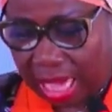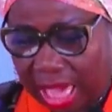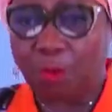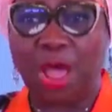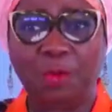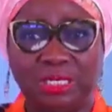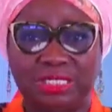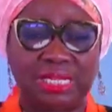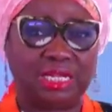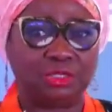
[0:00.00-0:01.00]
And why we
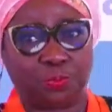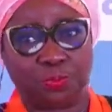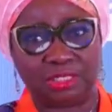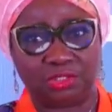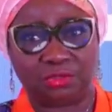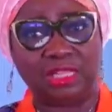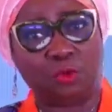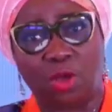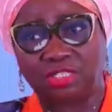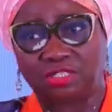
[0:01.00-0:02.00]
decided to put this together, in the
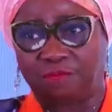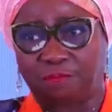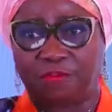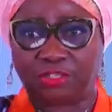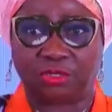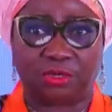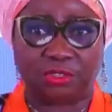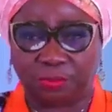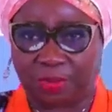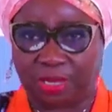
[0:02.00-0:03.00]
words of Professor
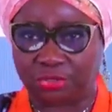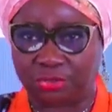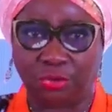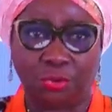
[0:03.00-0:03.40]
Oshibajo,